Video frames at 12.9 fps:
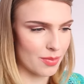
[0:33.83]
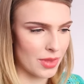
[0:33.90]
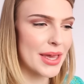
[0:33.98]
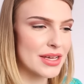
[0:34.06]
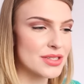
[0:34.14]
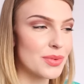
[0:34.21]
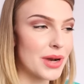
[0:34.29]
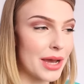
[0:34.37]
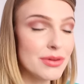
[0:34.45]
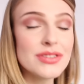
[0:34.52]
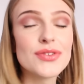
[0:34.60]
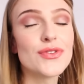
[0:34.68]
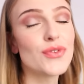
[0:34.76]
because when I
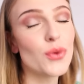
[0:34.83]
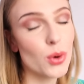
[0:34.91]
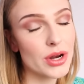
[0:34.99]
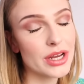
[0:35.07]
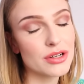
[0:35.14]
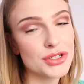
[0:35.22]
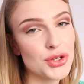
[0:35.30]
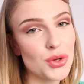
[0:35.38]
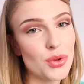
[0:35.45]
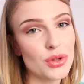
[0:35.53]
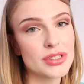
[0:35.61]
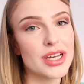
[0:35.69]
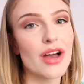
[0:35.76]
was four years
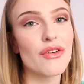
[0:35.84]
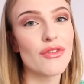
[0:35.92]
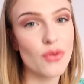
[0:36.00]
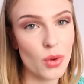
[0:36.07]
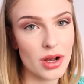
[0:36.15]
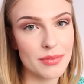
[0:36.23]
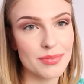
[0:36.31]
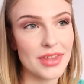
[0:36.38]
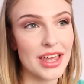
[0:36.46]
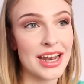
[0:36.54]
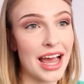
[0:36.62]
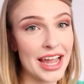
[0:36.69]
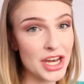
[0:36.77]
old, four,
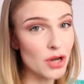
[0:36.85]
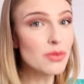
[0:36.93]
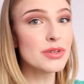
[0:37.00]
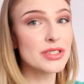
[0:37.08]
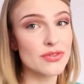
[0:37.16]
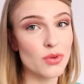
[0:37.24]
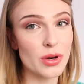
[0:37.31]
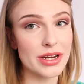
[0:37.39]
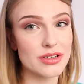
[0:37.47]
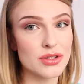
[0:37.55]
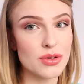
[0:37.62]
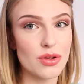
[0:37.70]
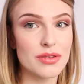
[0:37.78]
and I know it was four
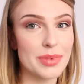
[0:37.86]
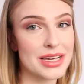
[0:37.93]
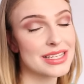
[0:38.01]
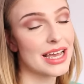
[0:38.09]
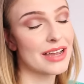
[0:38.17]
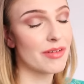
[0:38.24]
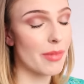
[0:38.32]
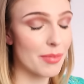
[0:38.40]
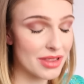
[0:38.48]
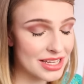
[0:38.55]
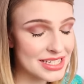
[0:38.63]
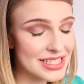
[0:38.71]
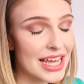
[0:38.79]
years old because I
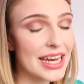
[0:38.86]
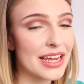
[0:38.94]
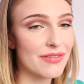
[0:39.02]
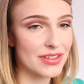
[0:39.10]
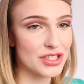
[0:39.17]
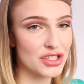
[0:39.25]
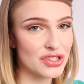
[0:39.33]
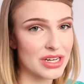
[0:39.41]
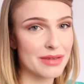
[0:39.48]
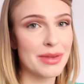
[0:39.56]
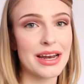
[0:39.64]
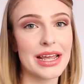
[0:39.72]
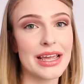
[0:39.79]
remember the setting of this
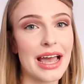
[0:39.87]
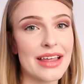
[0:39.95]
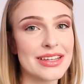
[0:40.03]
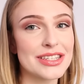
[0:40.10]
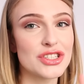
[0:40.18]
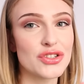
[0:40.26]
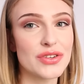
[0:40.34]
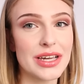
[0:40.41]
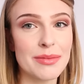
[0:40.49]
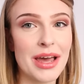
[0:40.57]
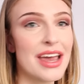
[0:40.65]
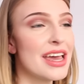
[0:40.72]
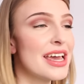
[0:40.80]
dream, and I this
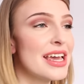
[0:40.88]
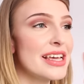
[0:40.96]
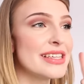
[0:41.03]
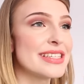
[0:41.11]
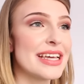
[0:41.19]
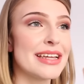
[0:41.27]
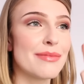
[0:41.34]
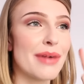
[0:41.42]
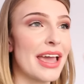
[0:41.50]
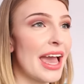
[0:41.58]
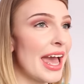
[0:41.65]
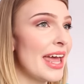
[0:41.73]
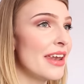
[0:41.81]
dream is in my
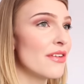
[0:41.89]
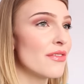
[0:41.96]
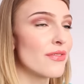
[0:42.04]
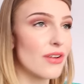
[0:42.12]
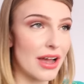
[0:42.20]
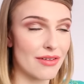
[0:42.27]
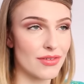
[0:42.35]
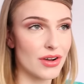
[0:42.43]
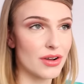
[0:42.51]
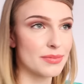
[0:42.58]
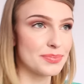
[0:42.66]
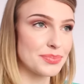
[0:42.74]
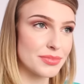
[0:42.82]
head
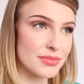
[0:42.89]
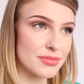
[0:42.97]
forever.